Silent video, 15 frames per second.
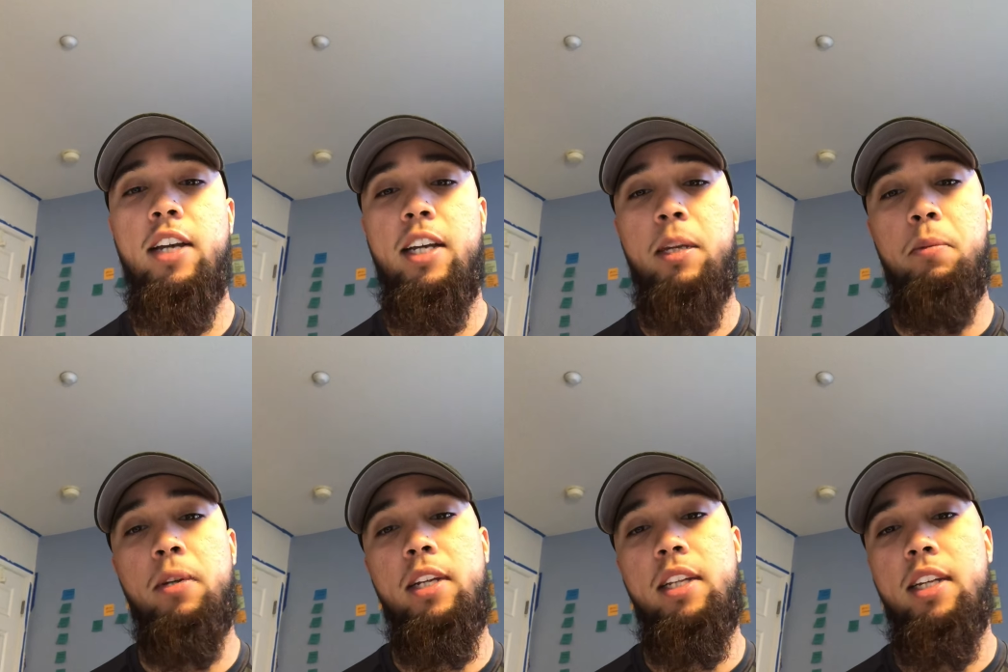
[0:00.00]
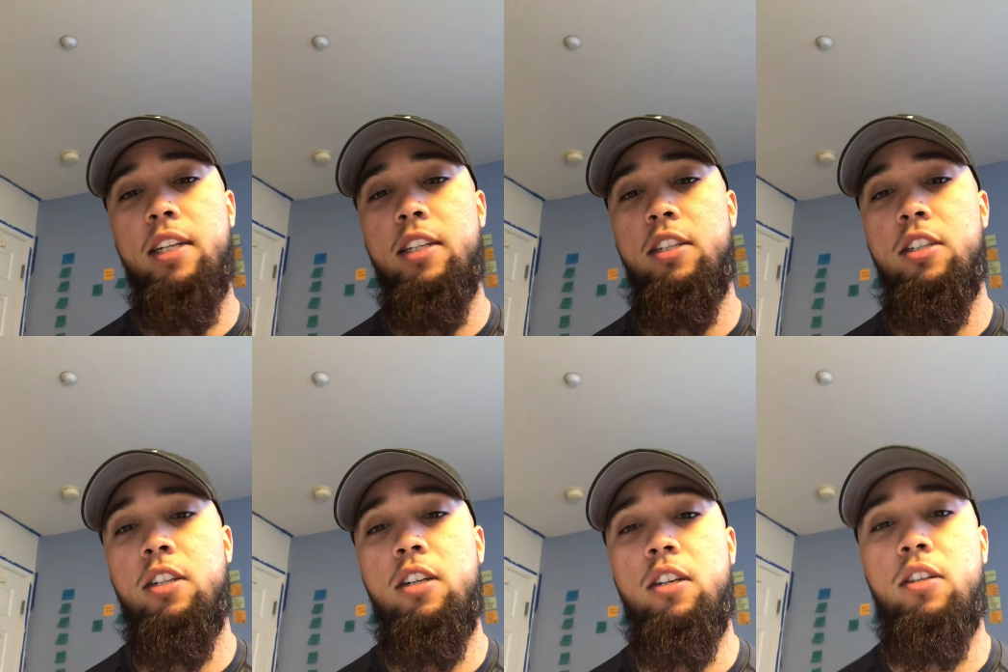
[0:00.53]
Anybody that
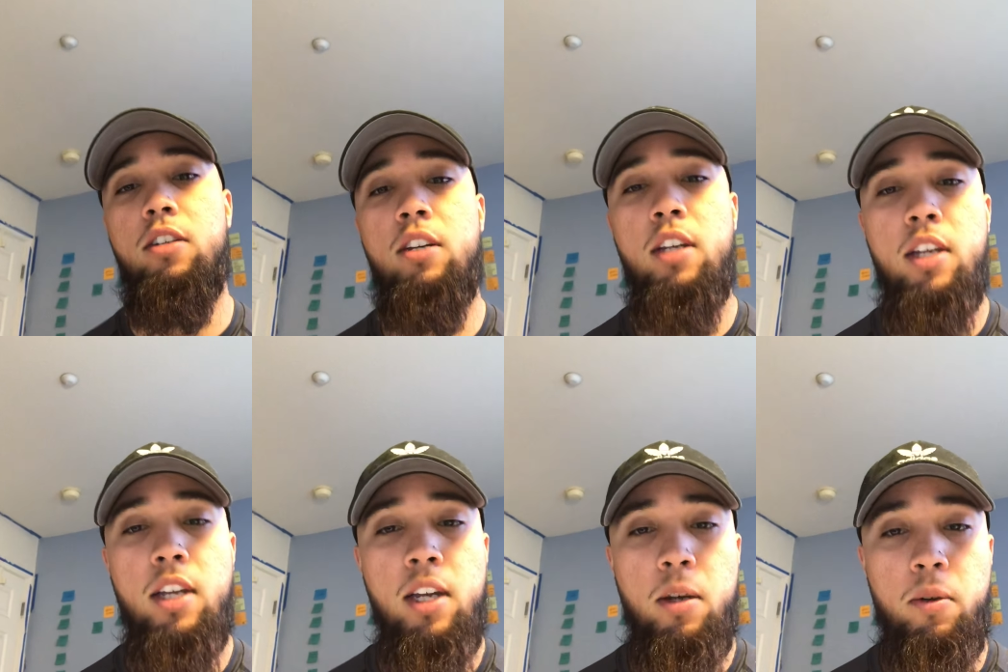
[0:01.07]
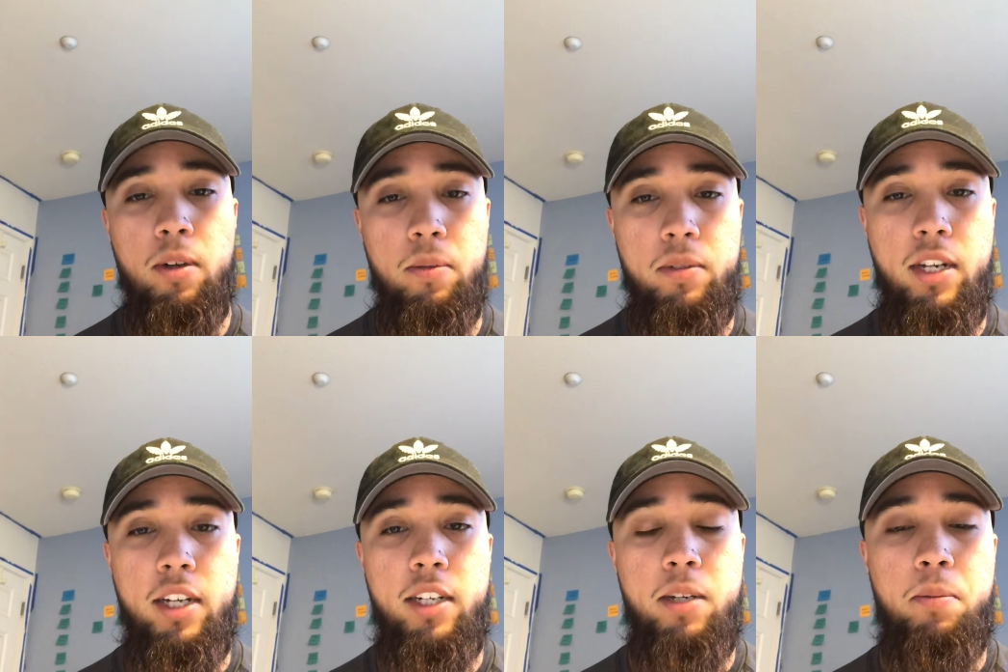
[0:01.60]
doesn't know what I'm
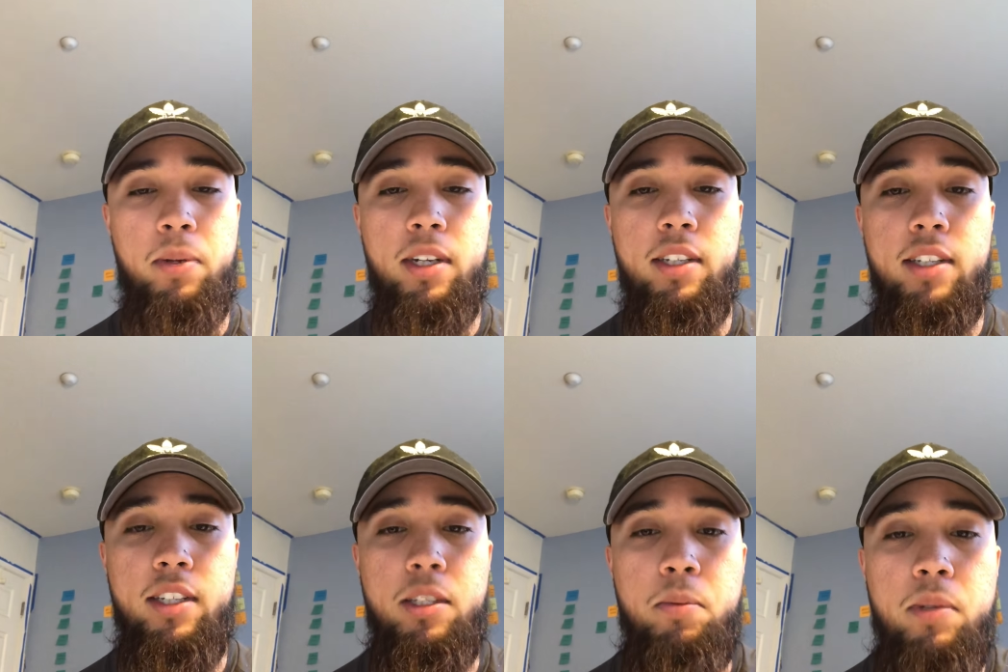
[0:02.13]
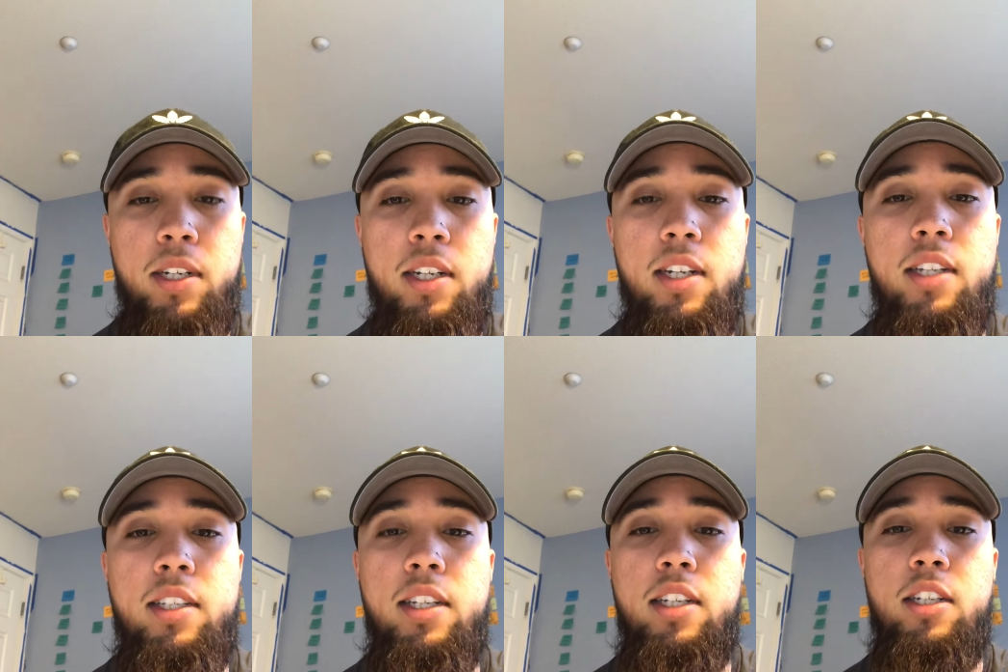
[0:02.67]
talking about that's been in
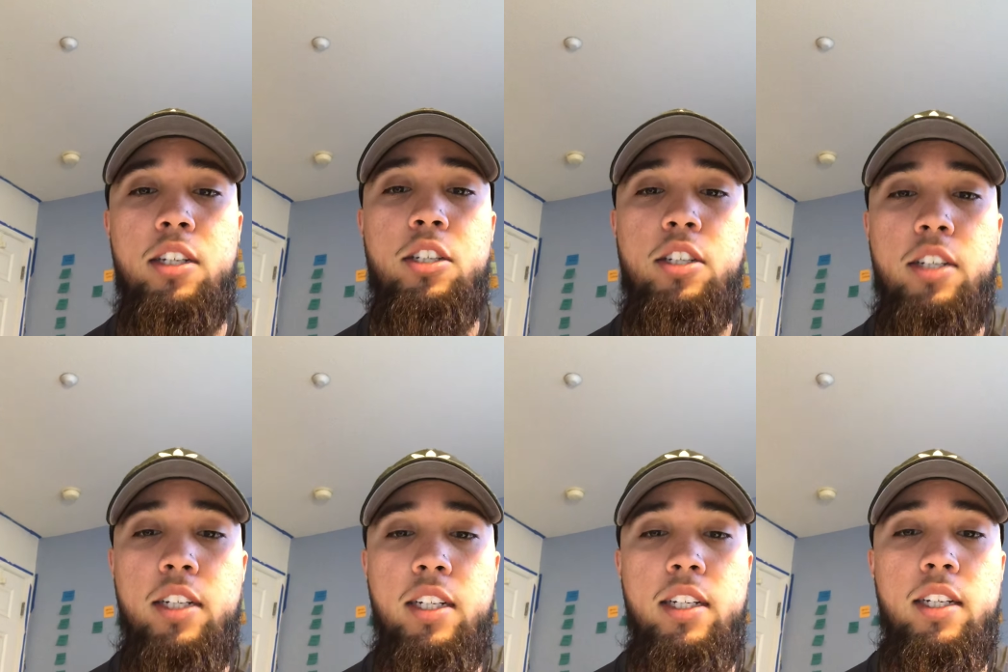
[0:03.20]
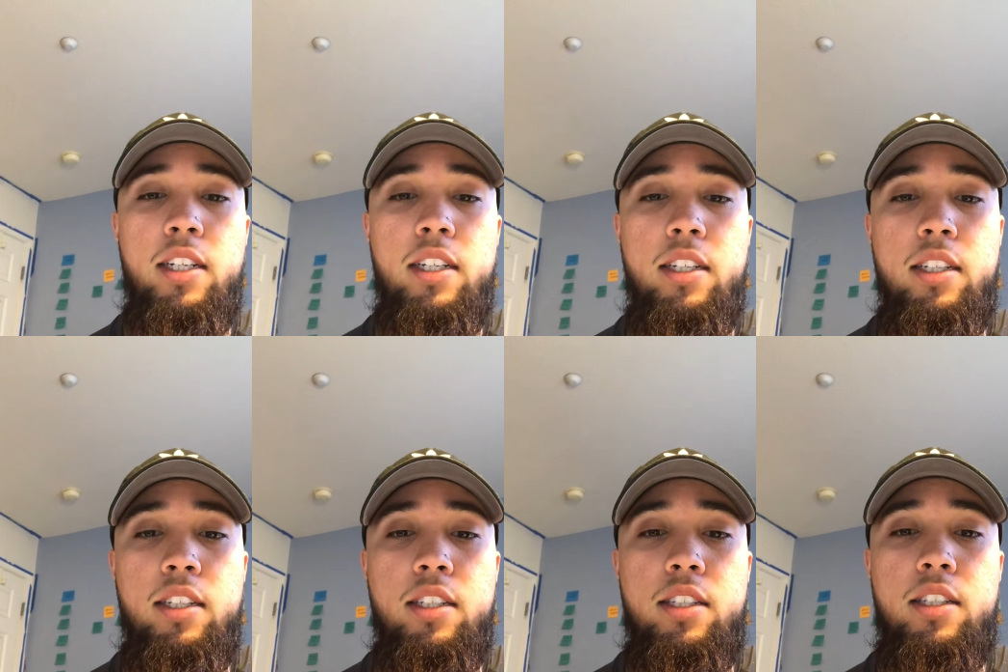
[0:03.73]
this industry
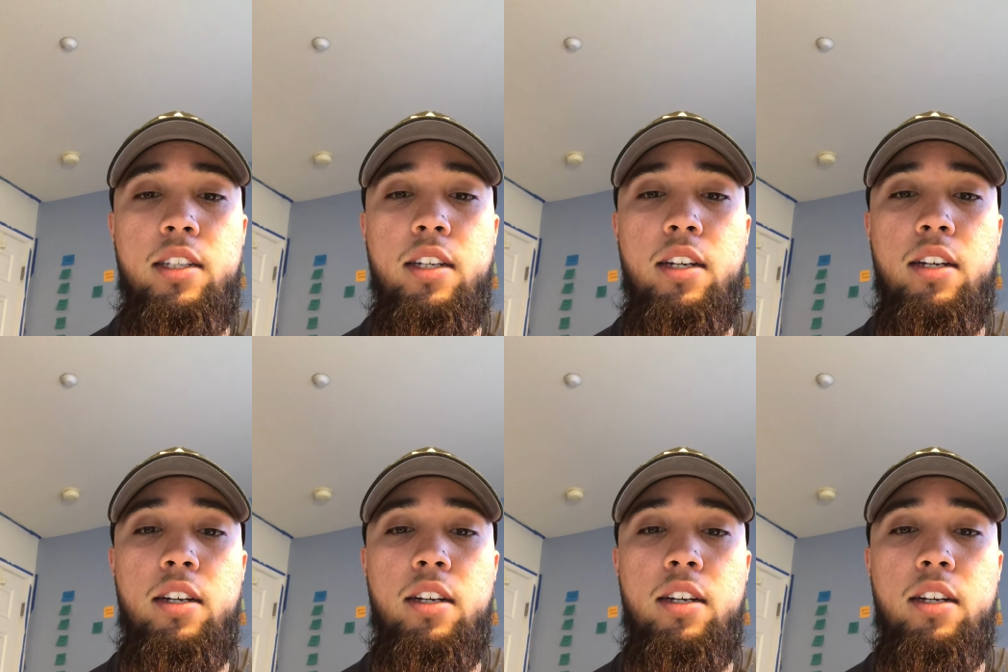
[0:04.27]
is